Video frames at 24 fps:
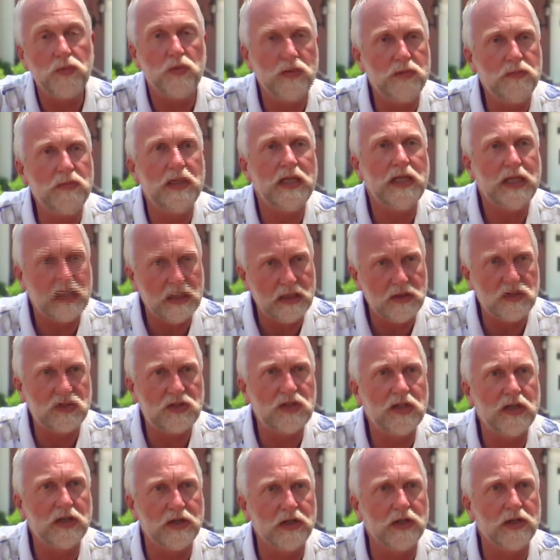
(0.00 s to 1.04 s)
would be
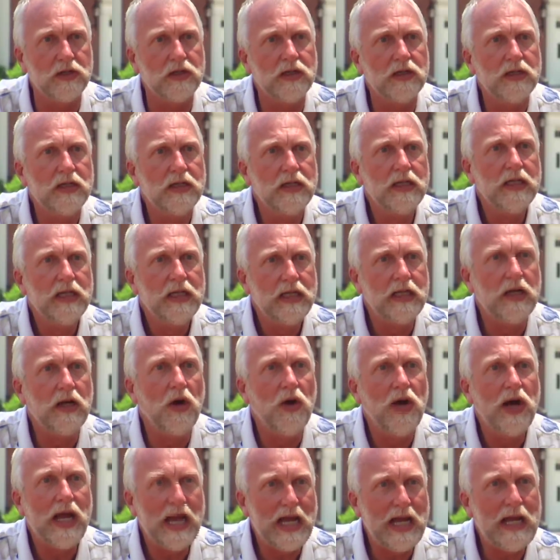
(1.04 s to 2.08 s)
considered, you
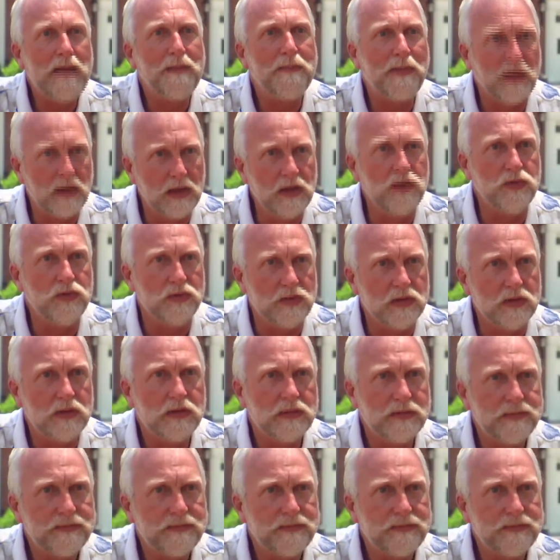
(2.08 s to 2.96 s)
know, a pollutant.